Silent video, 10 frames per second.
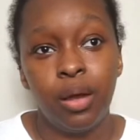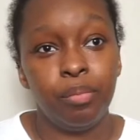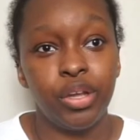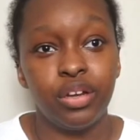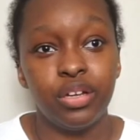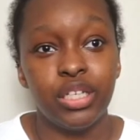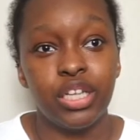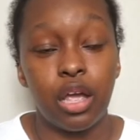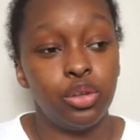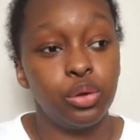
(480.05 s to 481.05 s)
because
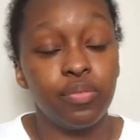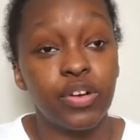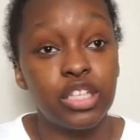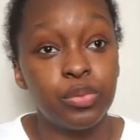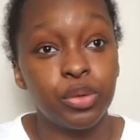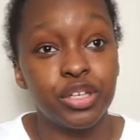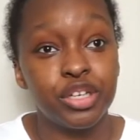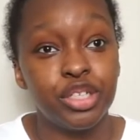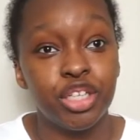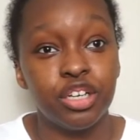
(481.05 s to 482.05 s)
you can find some really
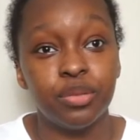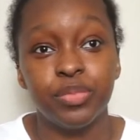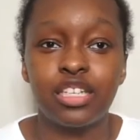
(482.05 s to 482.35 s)
good gems.